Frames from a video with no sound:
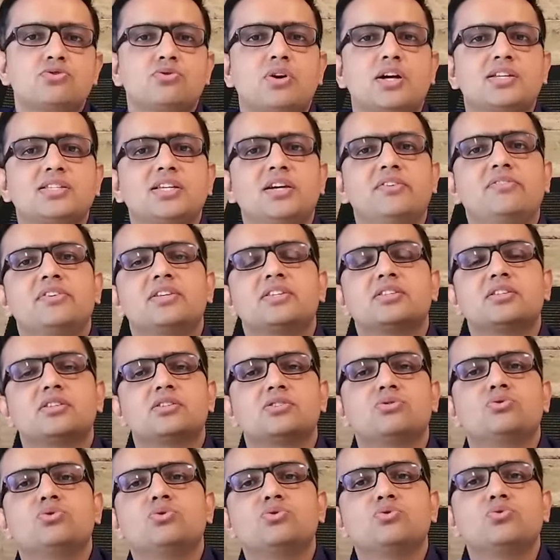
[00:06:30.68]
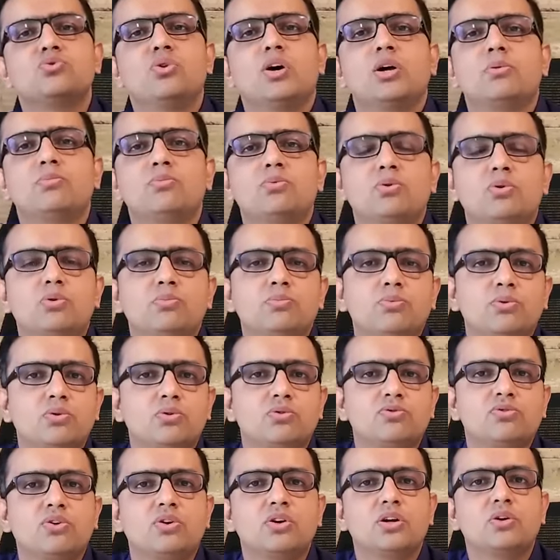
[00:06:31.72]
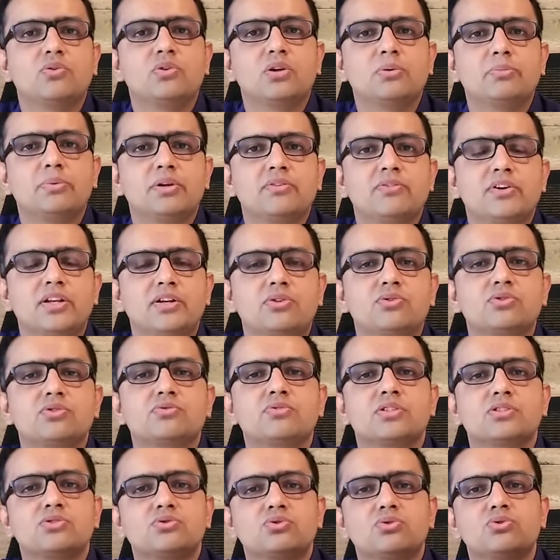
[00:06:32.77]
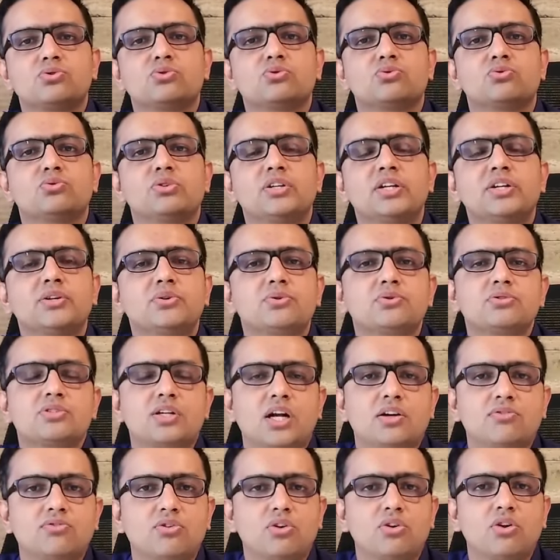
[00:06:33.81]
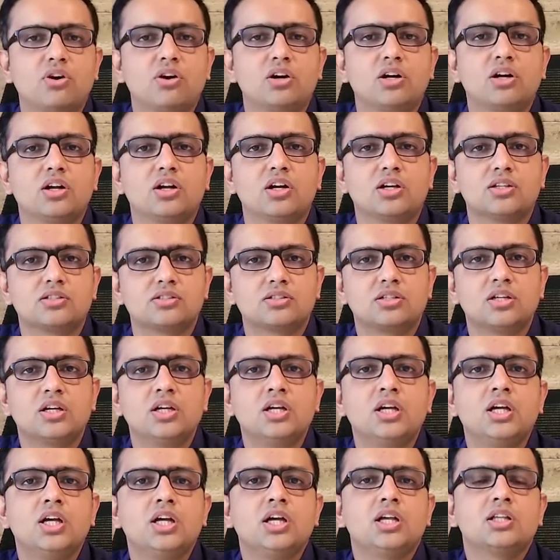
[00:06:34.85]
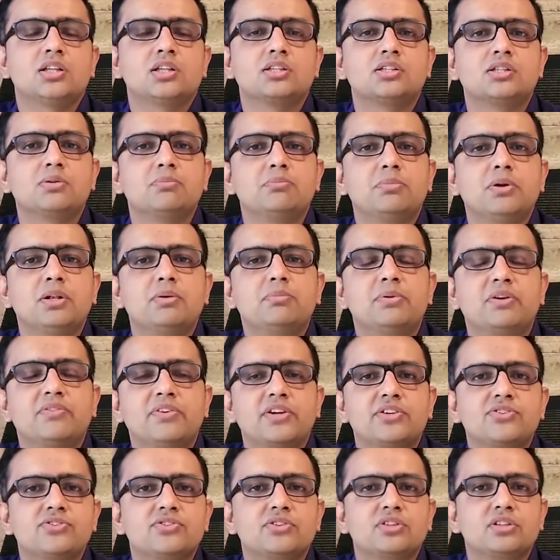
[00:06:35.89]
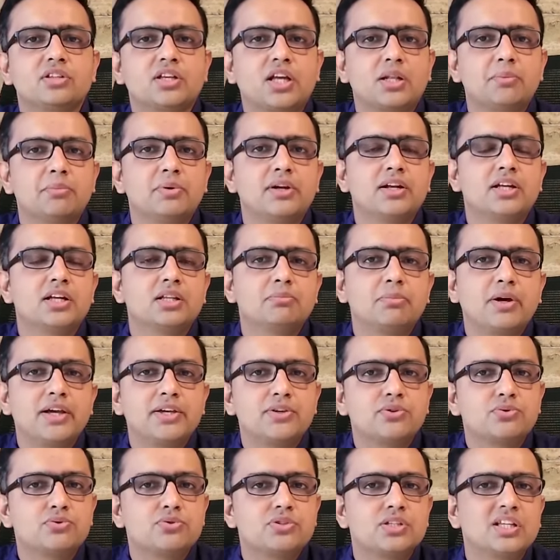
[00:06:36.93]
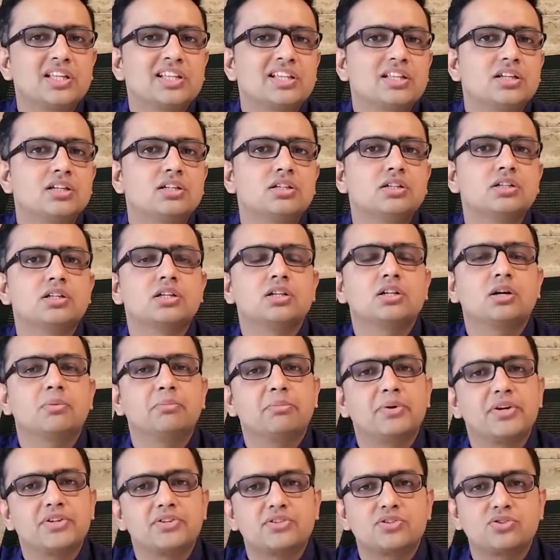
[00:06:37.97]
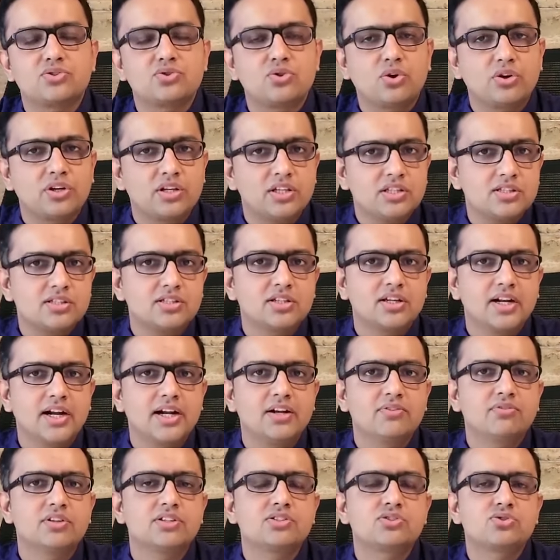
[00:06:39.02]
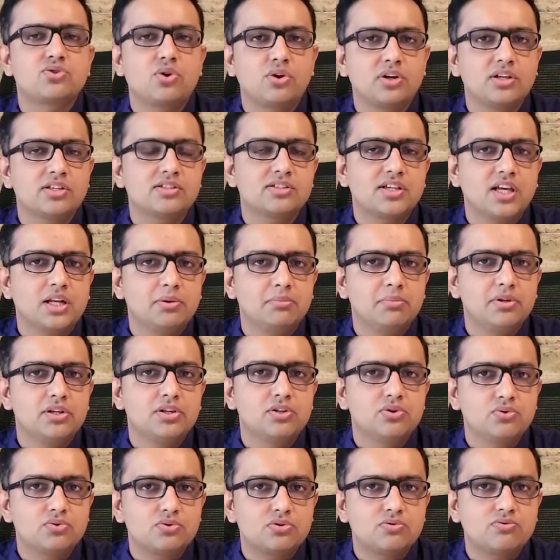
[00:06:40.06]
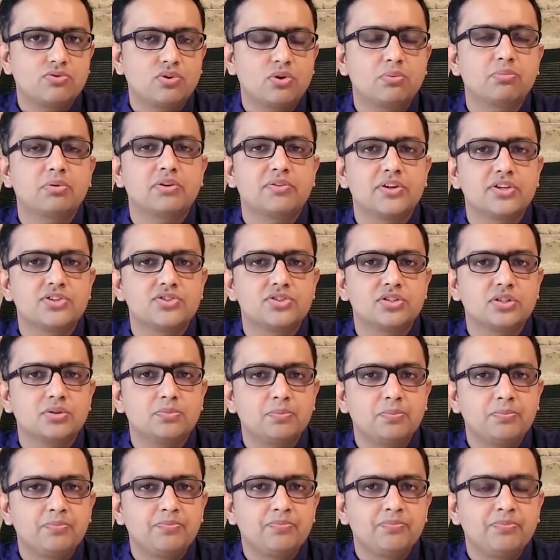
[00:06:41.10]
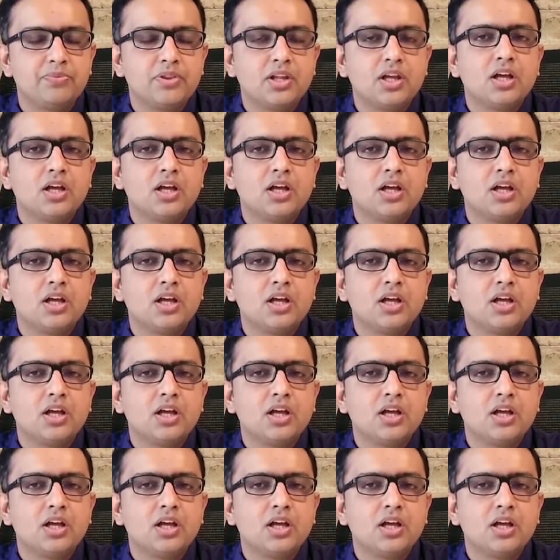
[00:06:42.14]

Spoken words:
So as I have discussed, those who are more prone for developing varicose veins, those who need to stand for longer hours, the simple prevention can be done by using the compression stockings. Grade 1 stockings can be used for prevention.